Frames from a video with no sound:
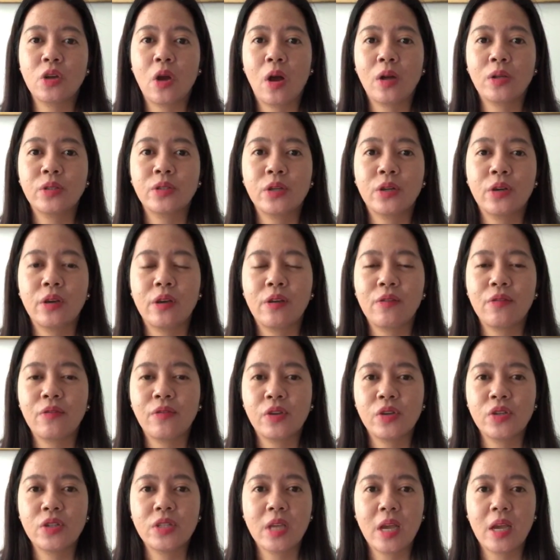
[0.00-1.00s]
doctor
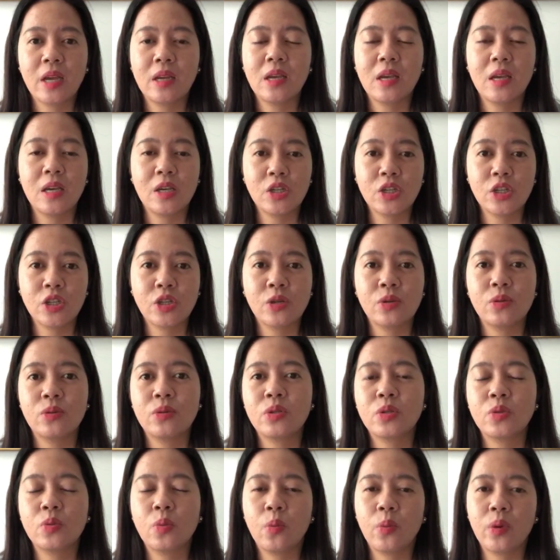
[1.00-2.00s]
if there's any
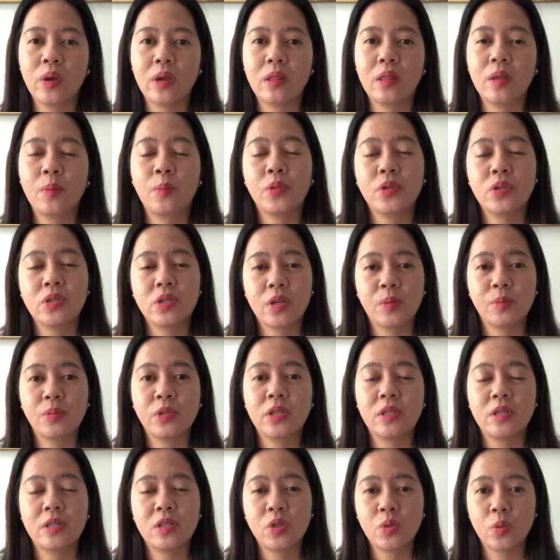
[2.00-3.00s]
issues with the
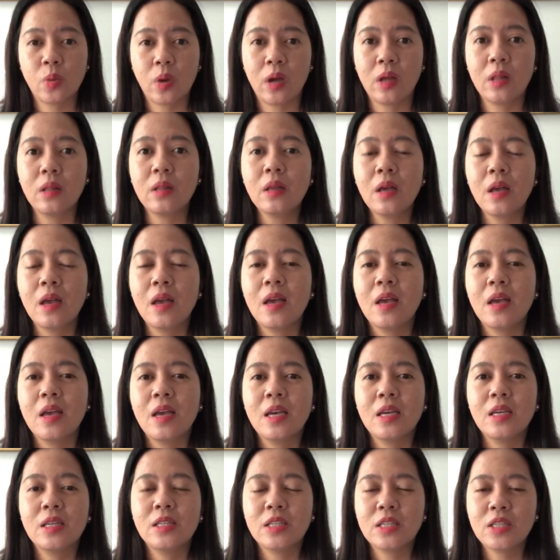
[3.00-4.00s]
prescription as well,
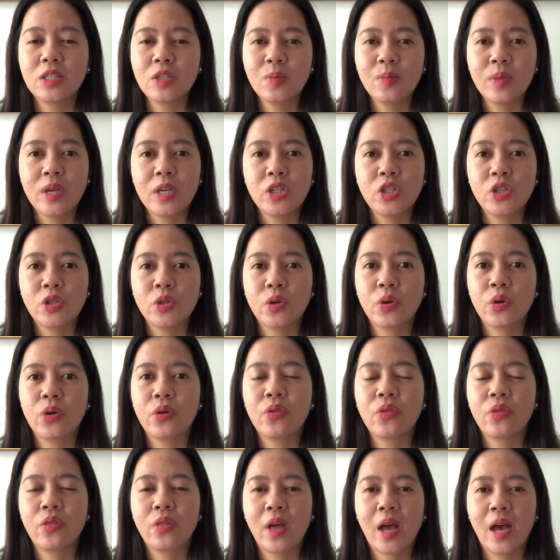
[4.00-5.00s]
just to make
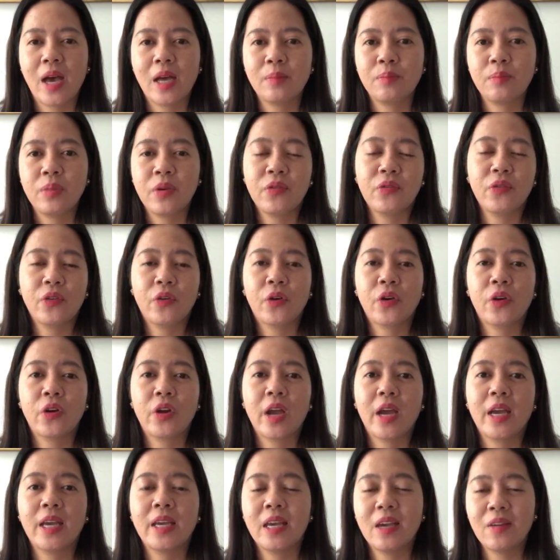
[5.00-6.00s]
sure that
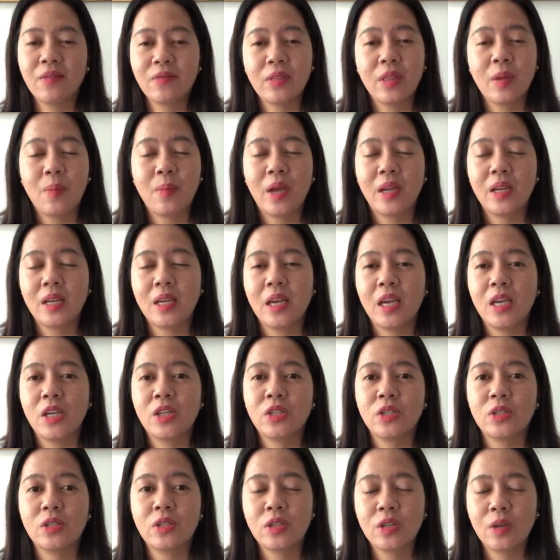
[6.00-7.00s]
before I give the
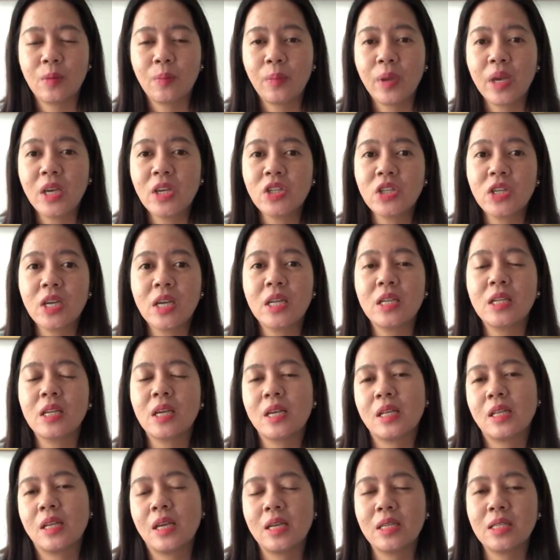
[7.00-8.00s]
medication to the patient,
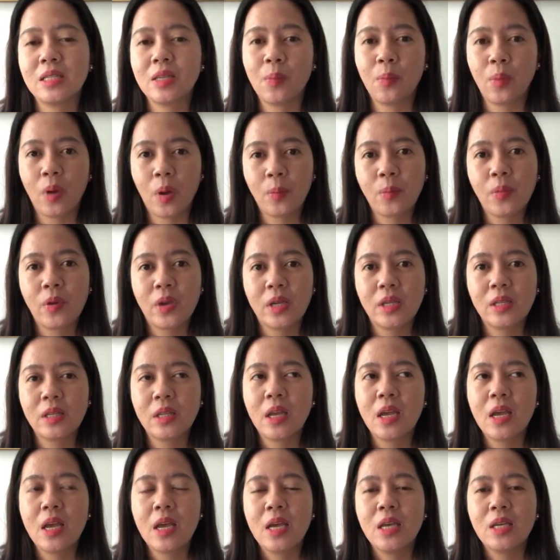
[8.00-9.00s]
it is appropriate.